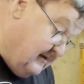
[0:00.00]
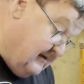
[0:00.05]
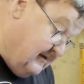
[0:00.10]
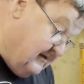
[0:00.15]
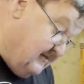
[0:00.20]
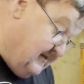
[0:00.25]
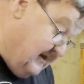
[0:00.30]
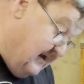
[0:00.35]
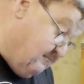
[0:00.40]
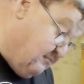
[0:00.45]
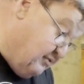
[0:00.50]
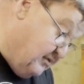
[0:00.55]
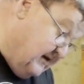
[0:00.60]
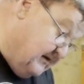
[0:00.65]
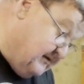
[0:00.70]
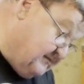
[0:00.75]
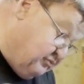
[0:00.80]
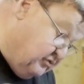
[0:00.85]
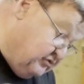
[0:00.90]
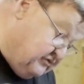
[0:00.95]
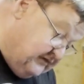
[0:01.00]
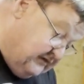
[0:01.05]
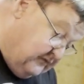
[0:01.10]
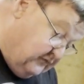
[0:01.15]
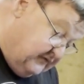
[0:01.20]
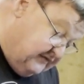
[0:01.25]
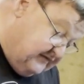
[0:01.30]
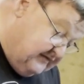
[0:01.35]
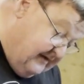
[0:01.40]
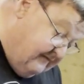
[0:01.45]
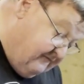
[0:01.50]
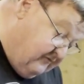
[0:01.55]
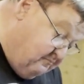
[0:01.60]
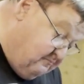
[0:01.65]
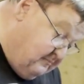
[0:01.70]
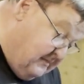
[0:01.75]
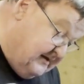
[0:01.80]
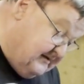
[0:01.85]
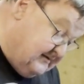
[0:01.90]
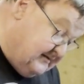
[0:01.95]
And that brass bushing was never
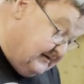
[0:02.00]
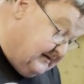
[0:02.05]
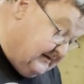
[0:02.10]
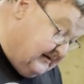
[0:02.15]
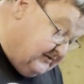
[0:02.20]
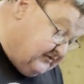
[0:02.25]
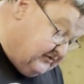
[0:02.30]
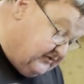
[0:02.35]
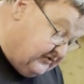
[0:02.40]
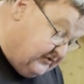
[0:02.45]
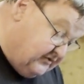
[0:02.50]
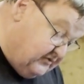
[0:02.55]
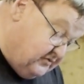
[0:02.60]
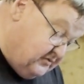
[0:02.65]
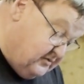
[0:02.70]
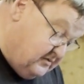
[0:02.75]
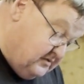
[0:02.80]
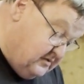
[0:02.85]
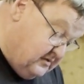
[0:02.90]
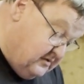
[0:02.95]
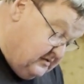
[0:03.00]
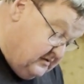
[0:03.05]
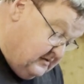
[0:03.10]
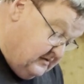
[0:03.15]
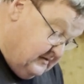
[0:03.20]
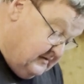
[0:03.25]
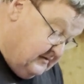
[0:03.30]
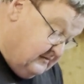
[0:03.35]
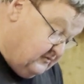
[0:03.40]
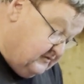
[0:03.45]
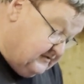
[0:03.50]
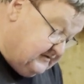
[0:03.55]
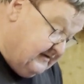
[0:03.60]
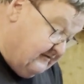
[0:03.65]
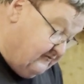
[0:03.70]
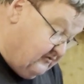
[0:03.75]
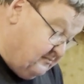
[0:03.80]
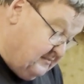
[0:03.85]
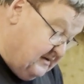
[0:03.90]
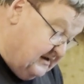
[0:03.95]
meant to go through. Was
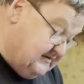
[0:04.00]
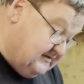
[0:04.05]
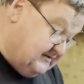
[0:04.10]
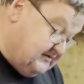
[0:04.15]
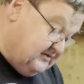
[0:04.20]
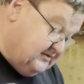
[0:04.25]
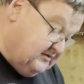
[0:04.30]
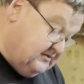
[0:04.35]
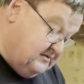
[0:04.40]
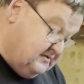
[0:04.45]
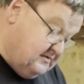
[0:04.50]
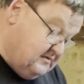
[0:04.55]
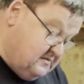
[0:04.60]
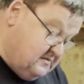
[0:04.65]
never meant to.